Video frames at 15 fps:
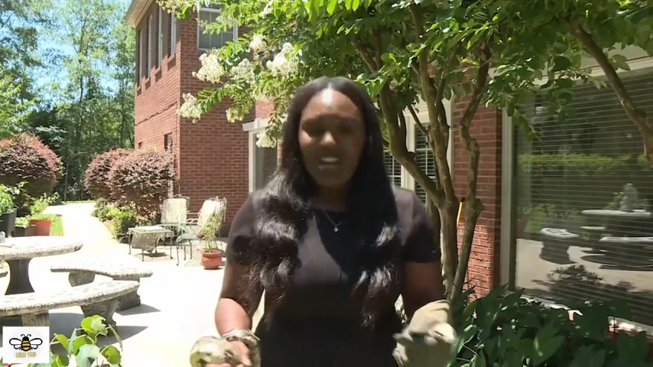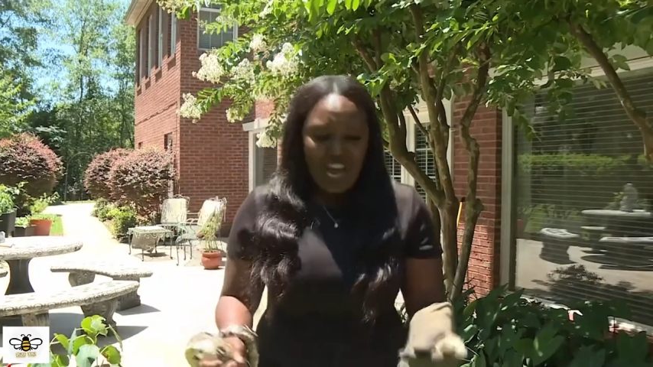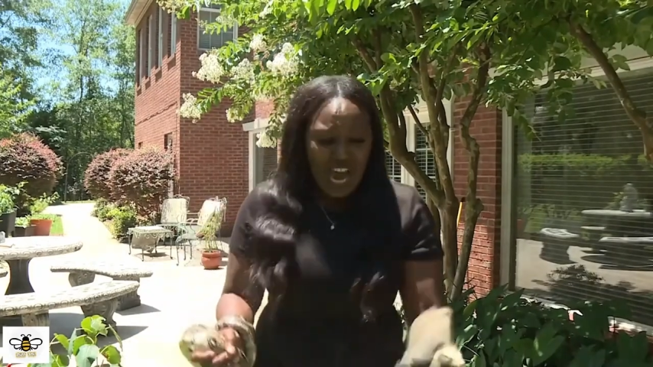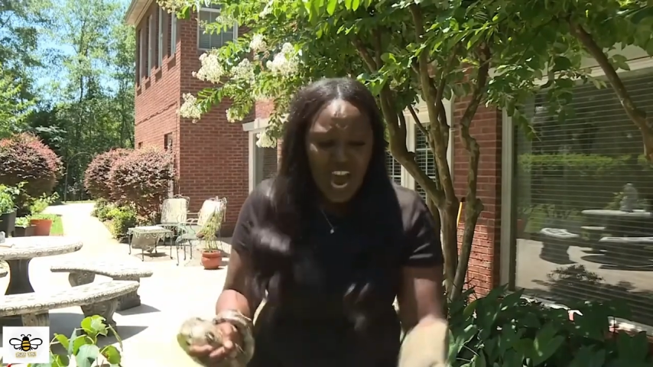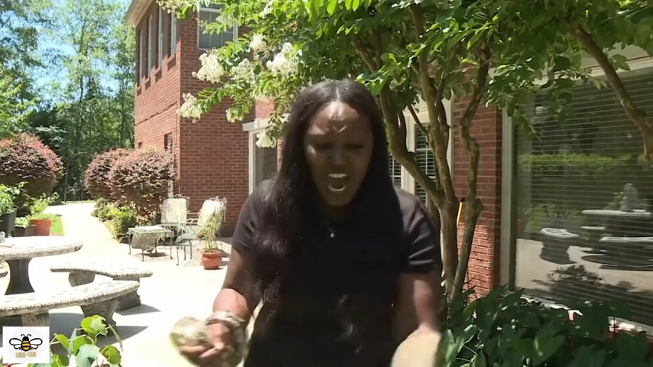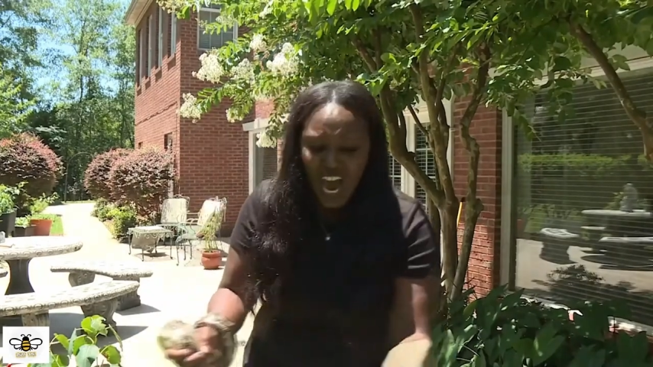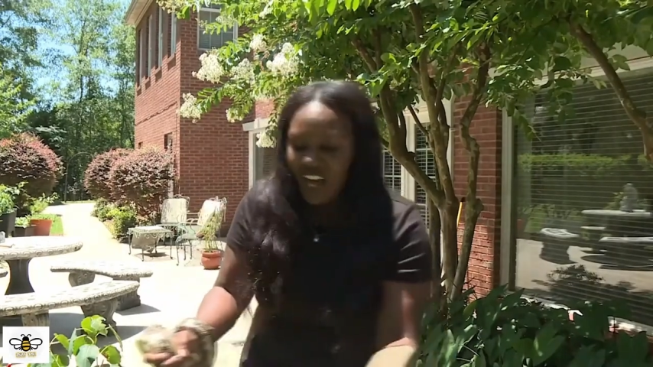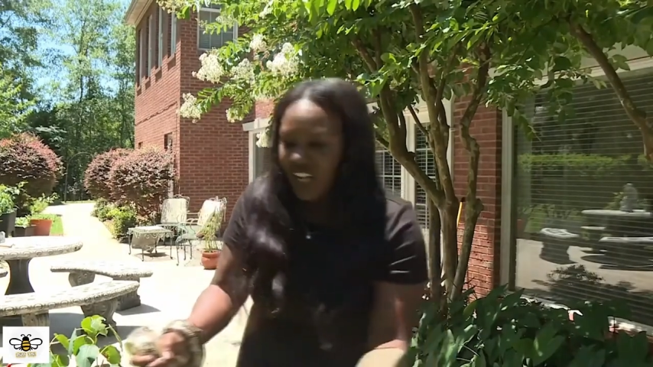Oh!
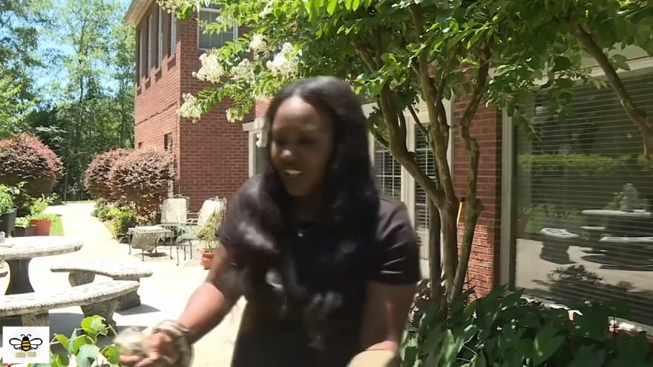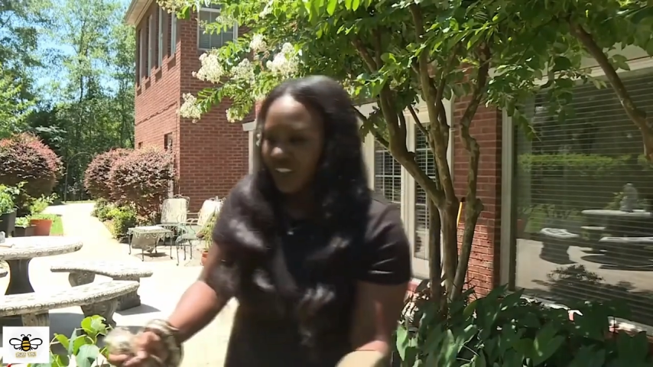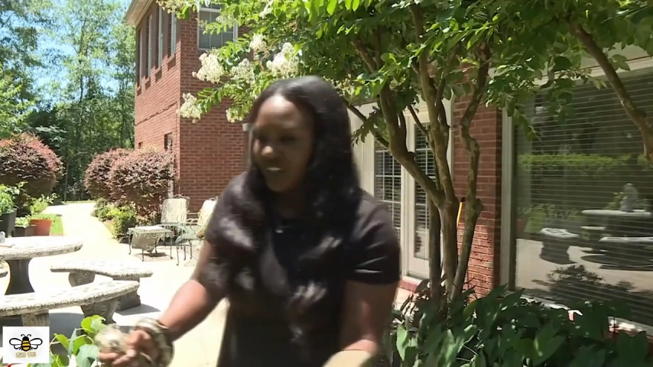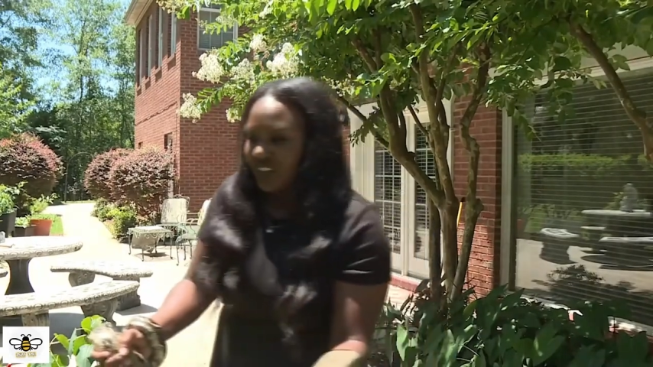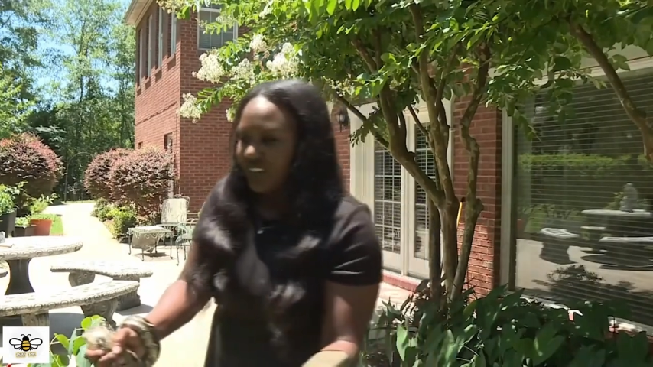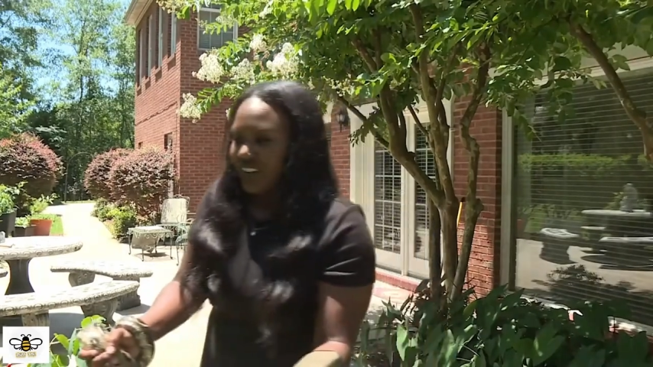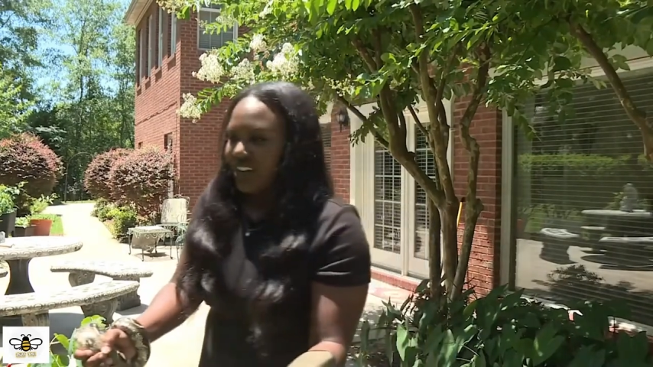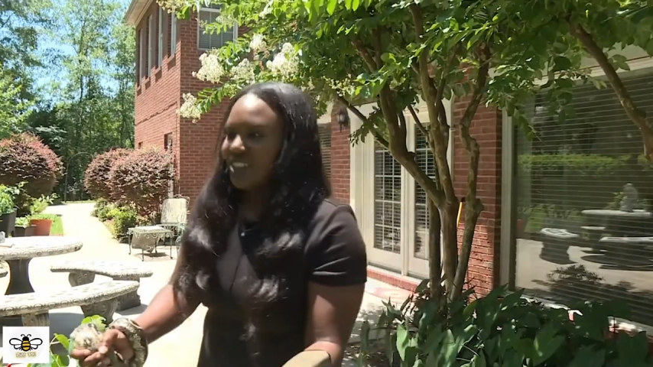
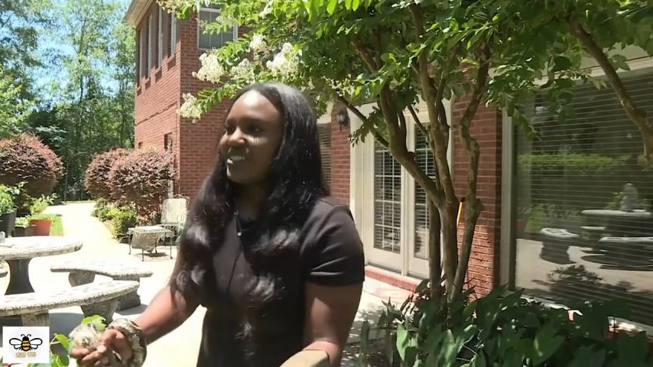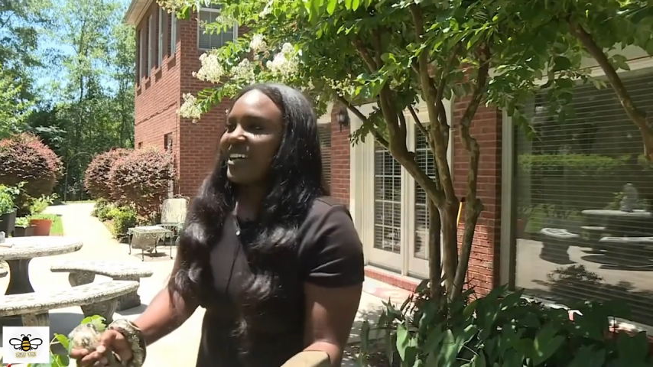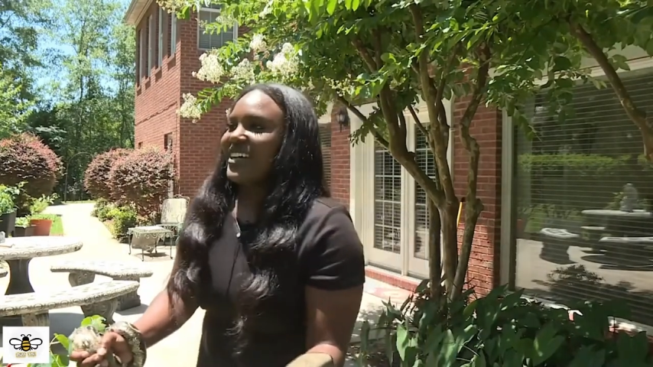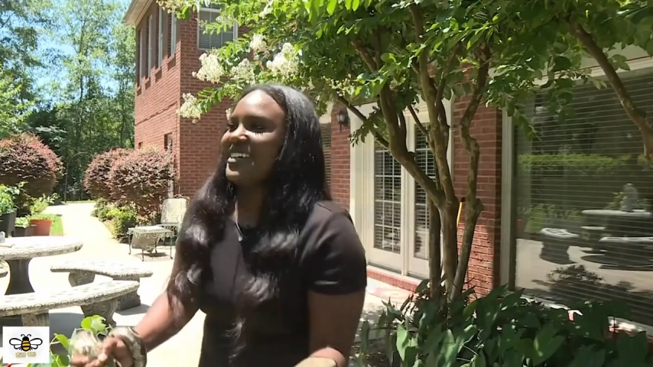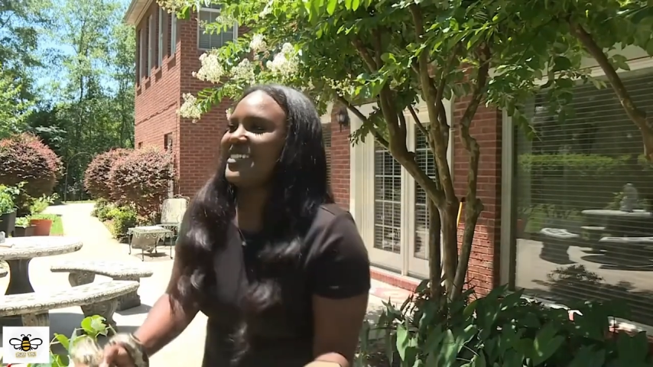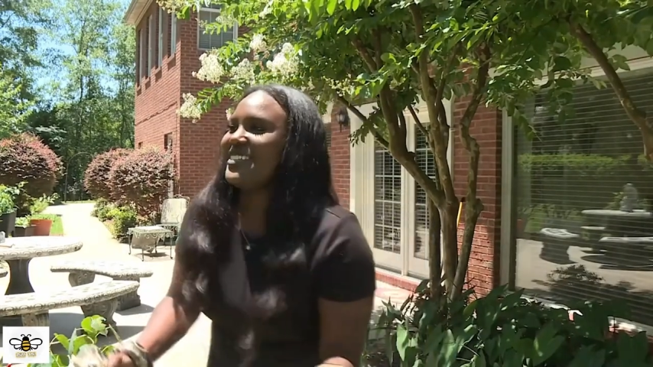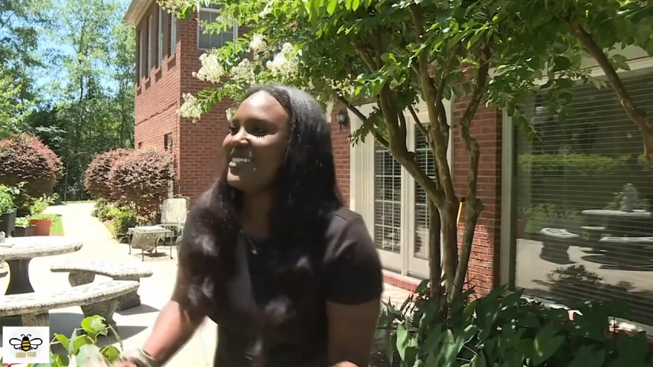Okay.